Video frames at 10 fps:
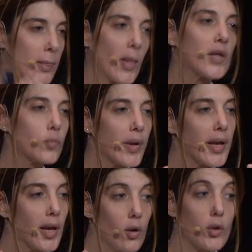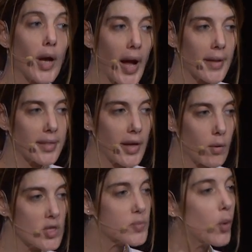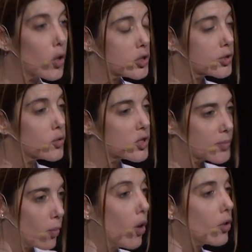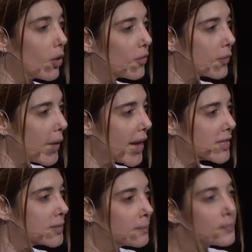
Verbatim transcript: that we look at the response to small earthquakes